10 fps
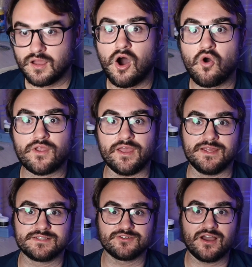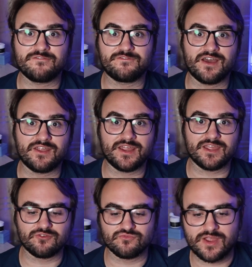Okay, so I found
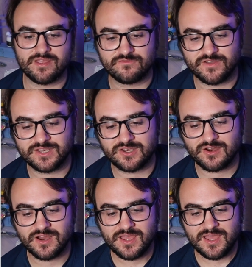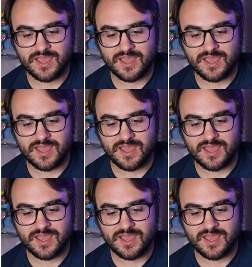a great vendor,